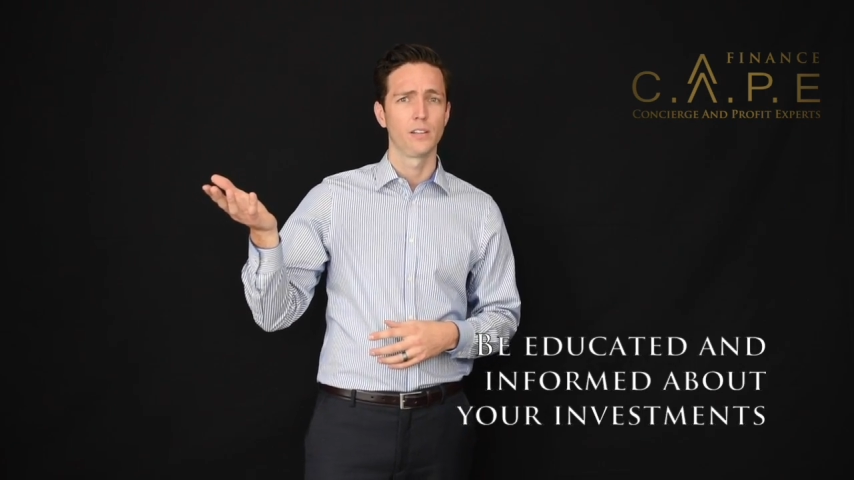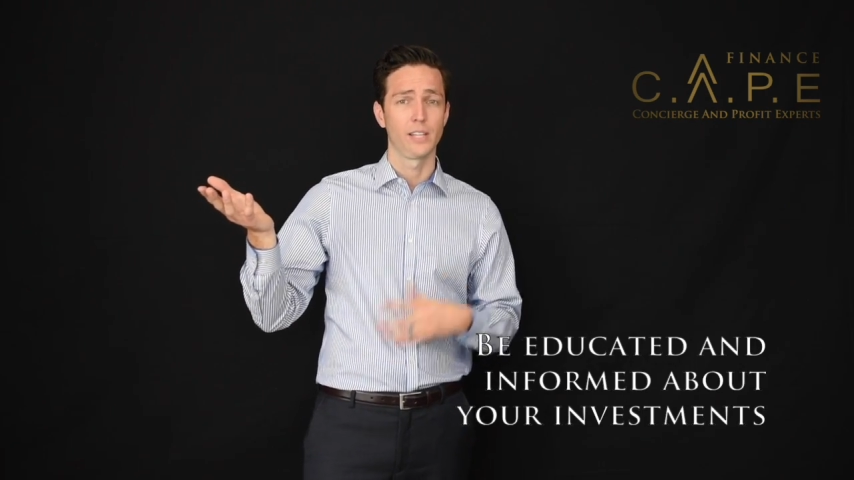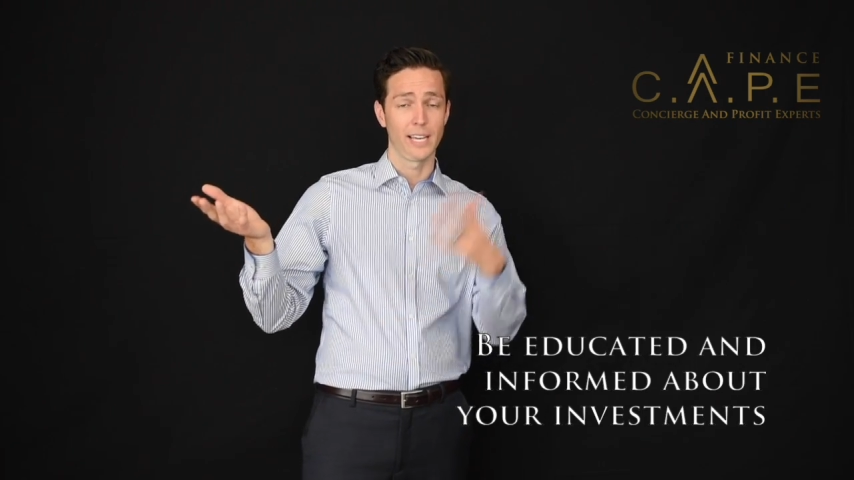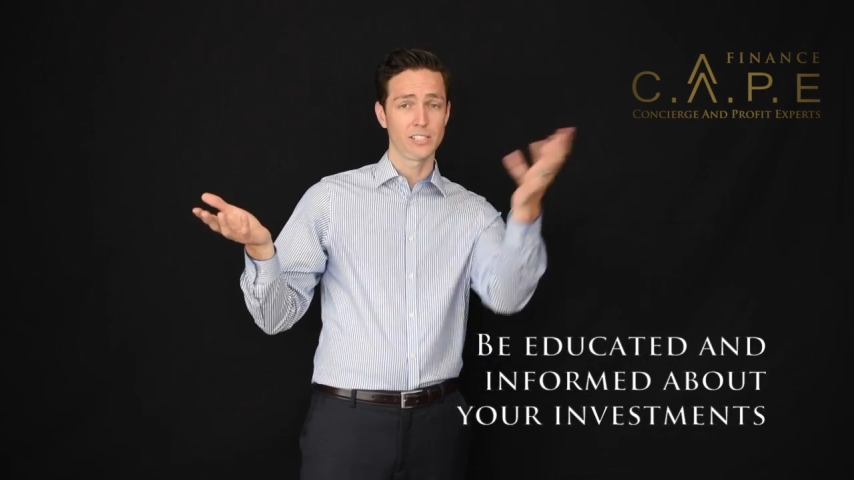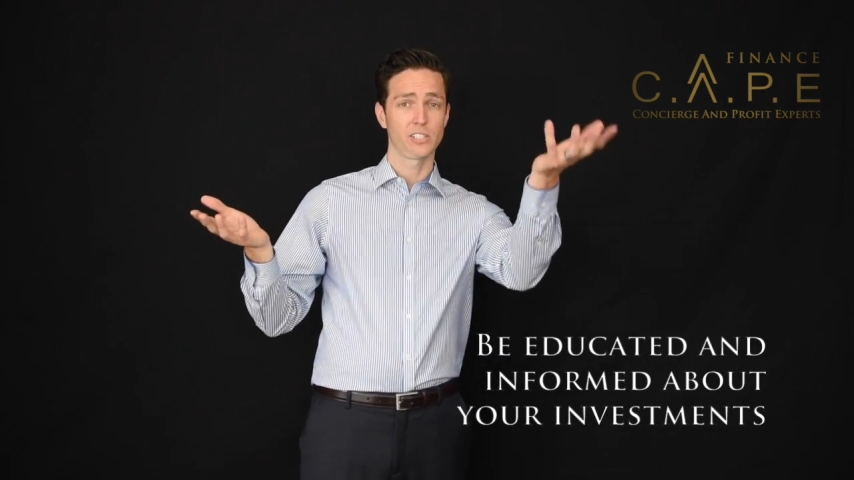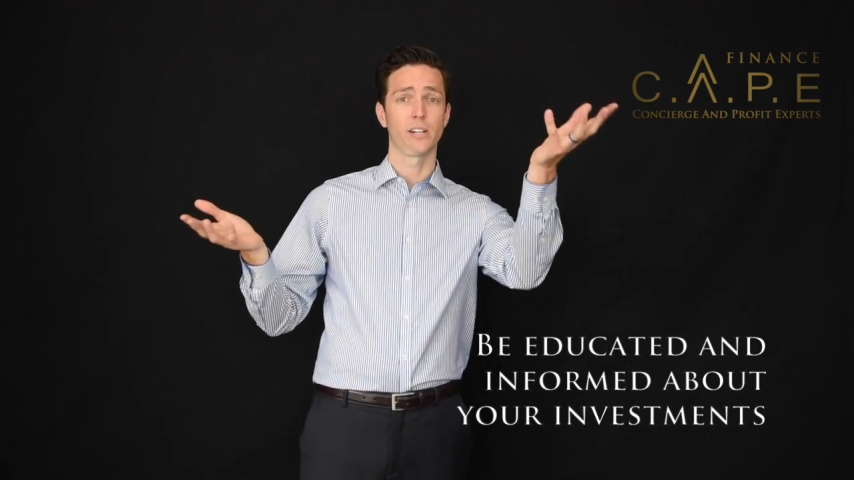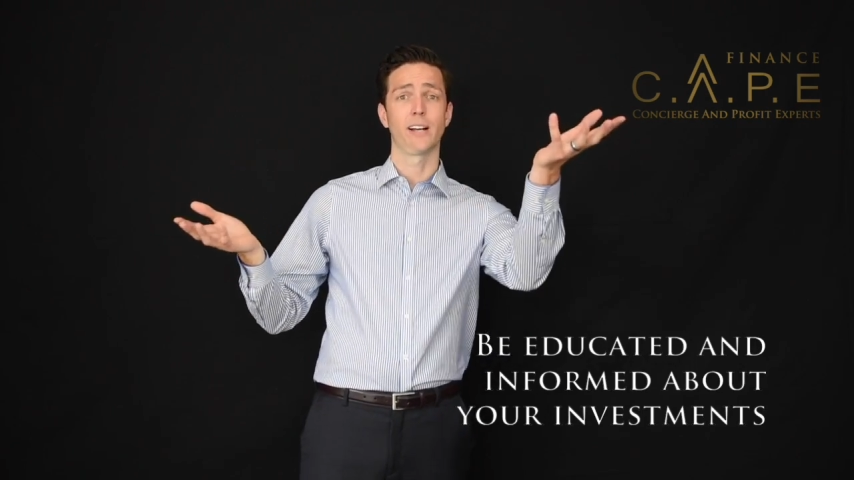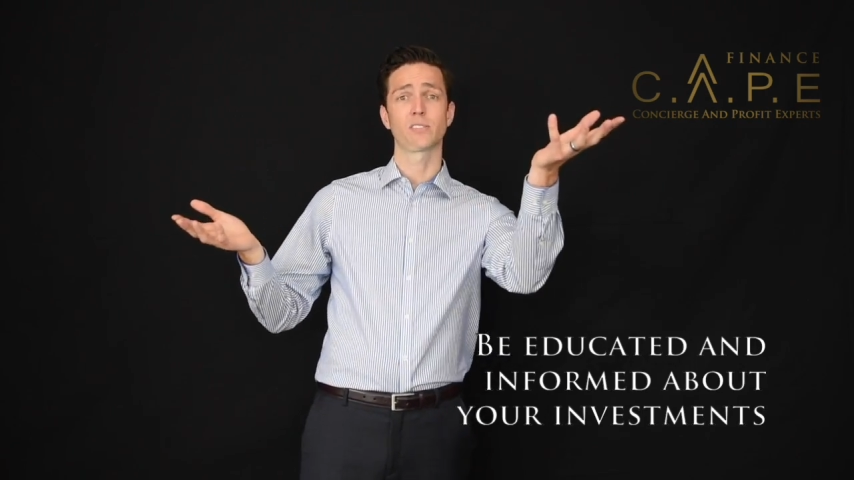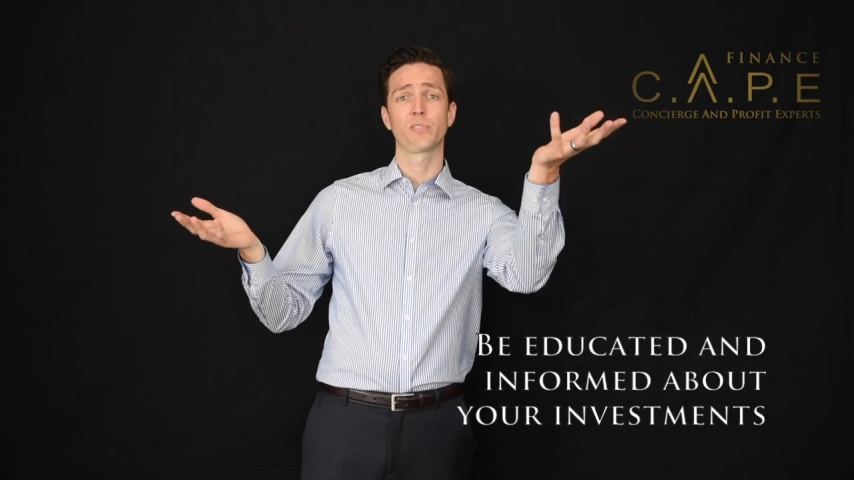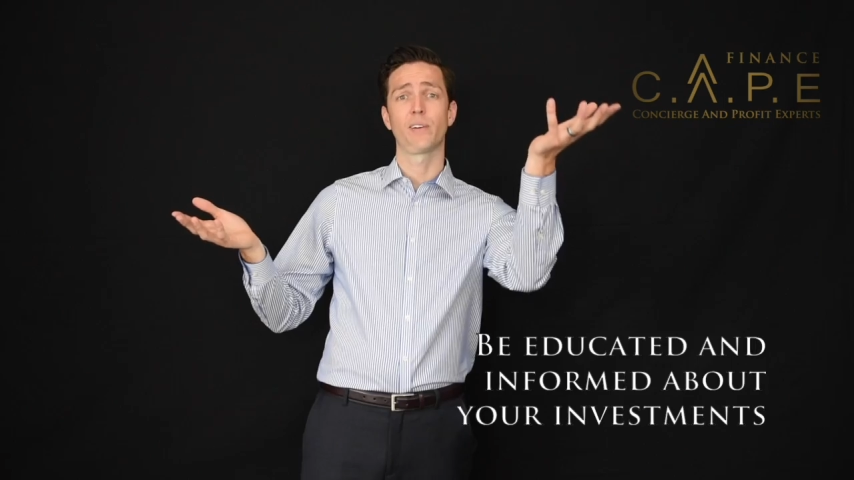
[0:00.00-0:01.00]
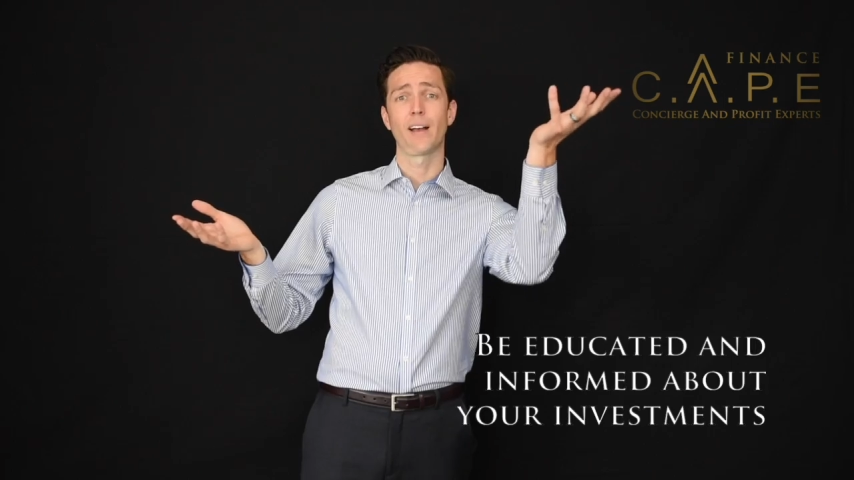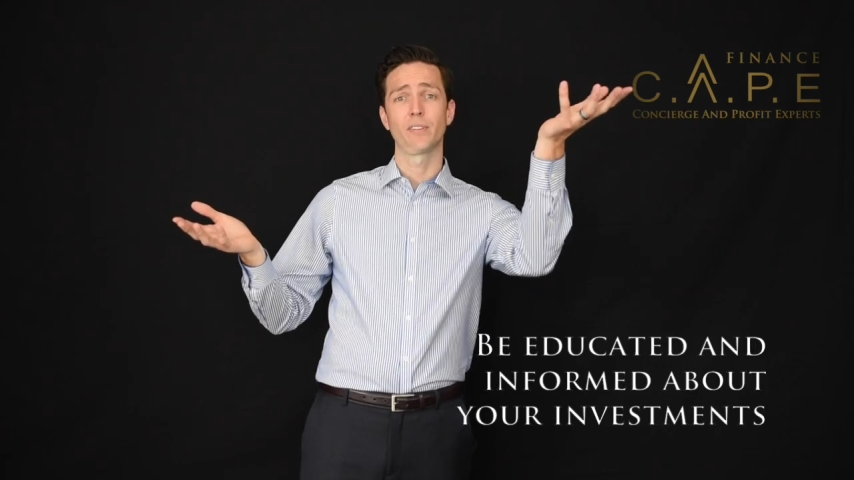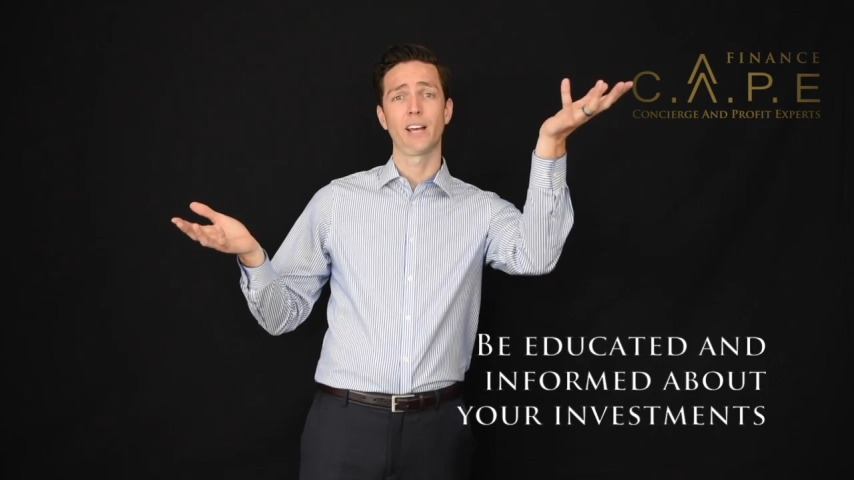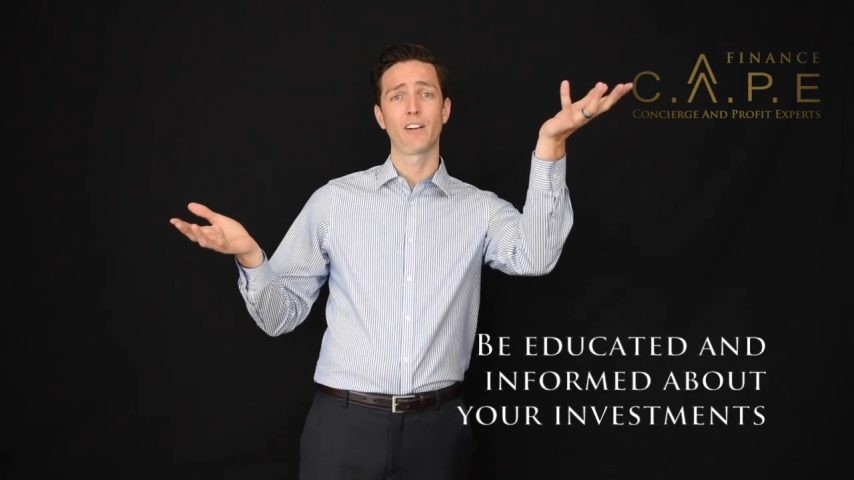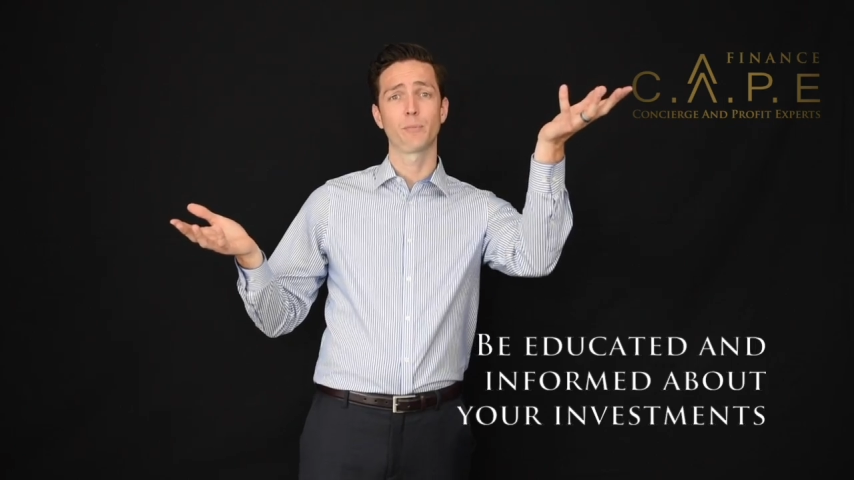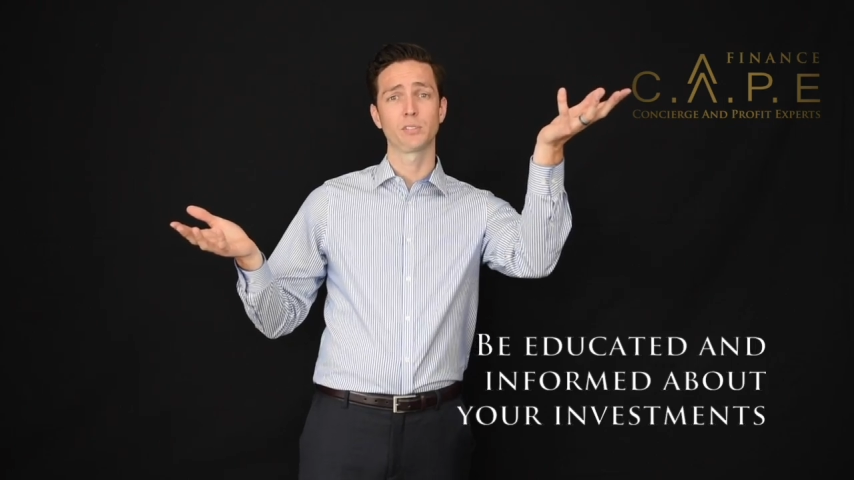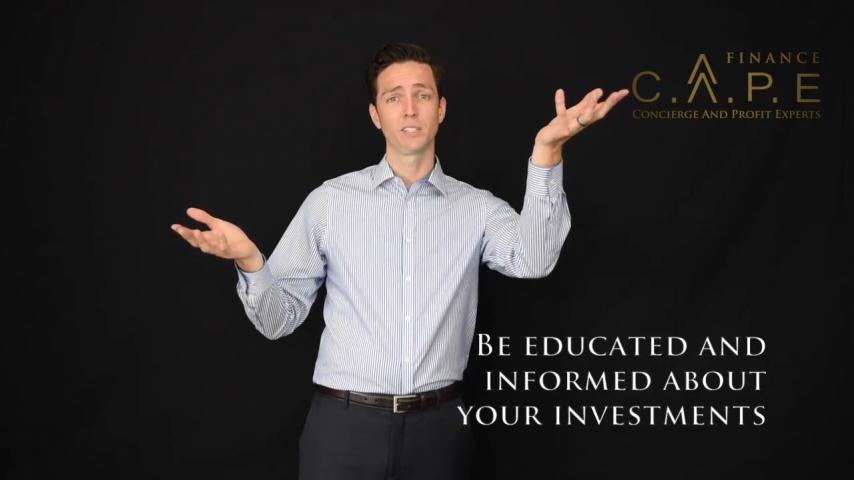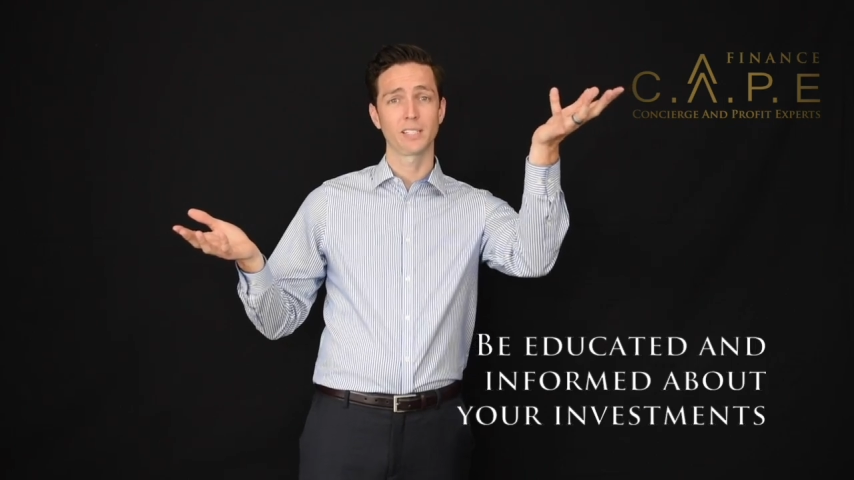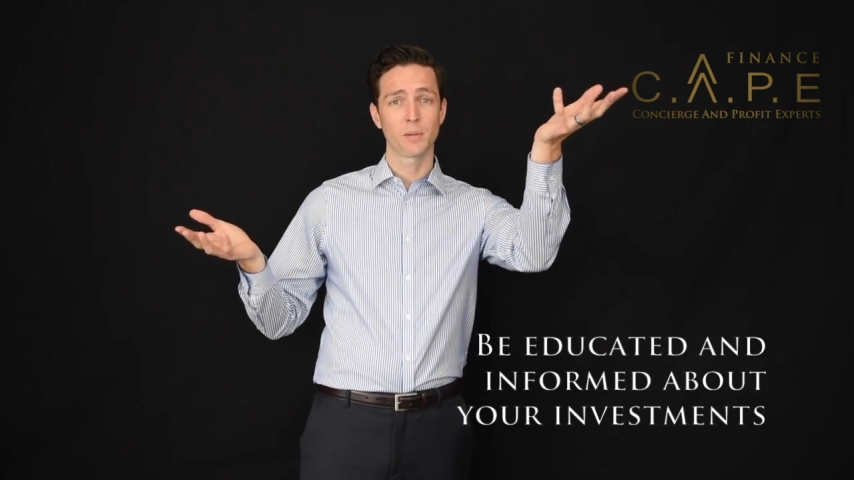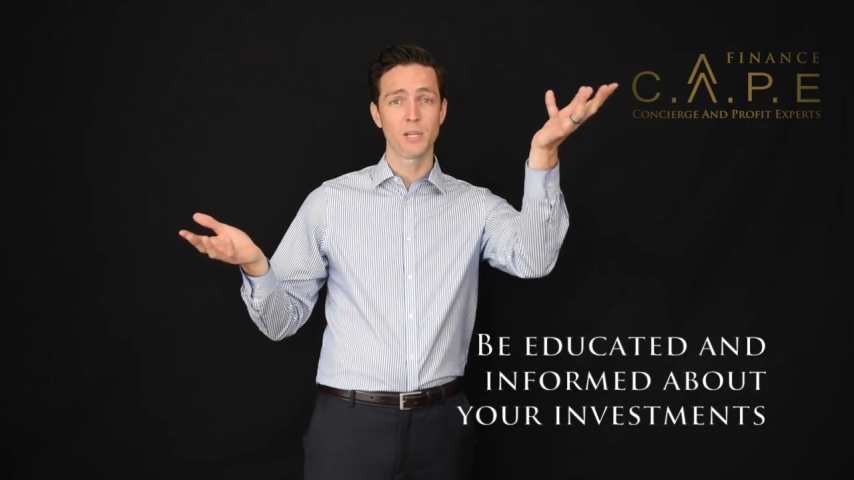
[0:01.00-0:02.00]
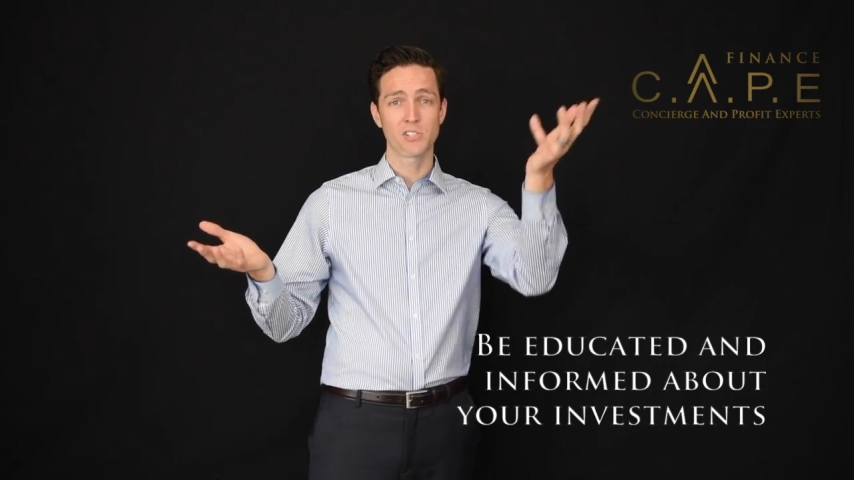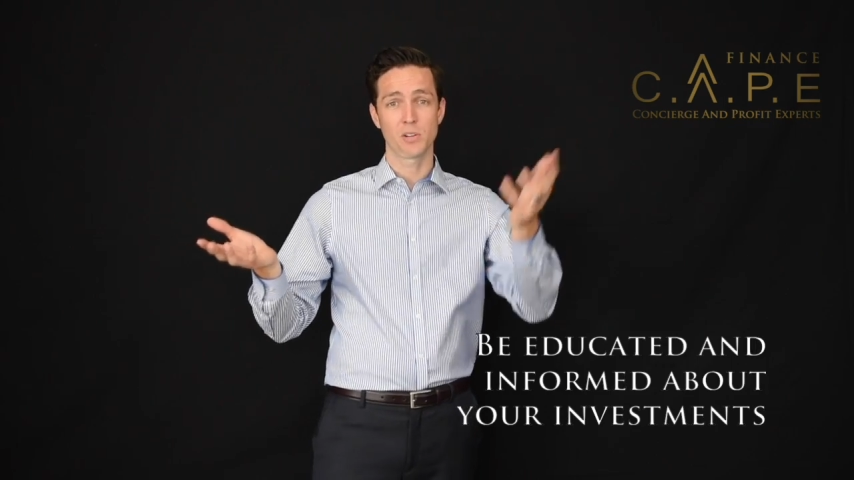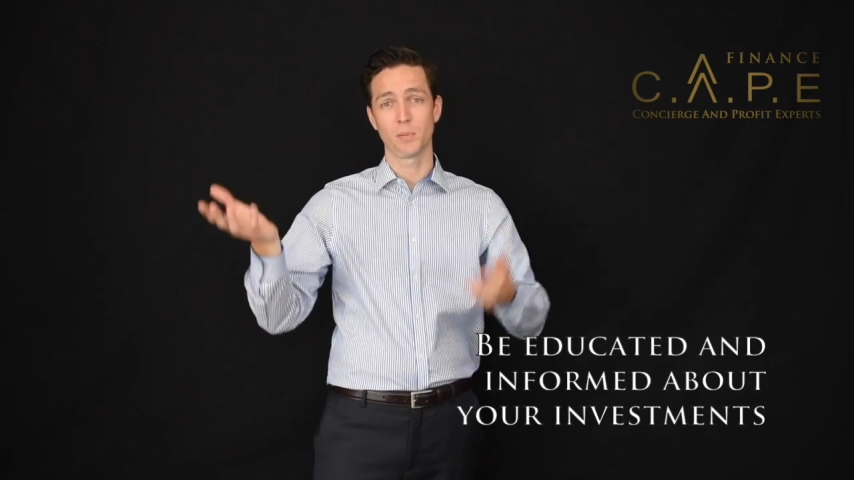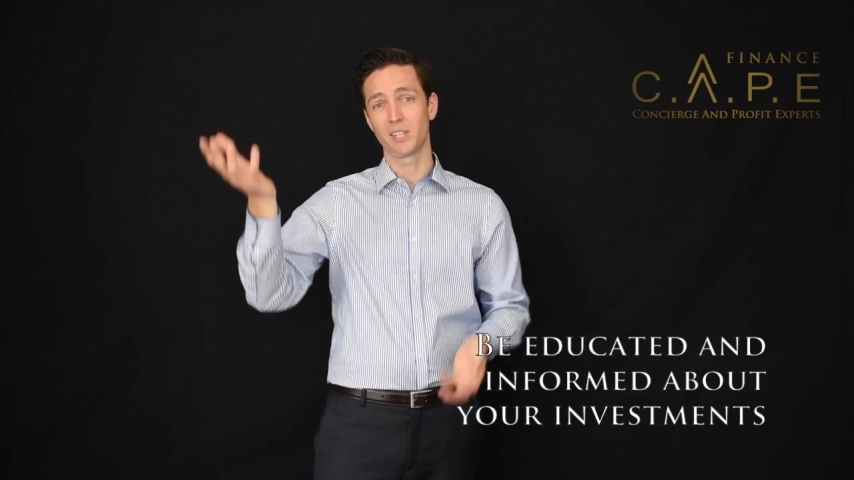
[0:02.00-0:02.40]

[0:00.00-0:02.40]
The A-share has a 5.5% commission,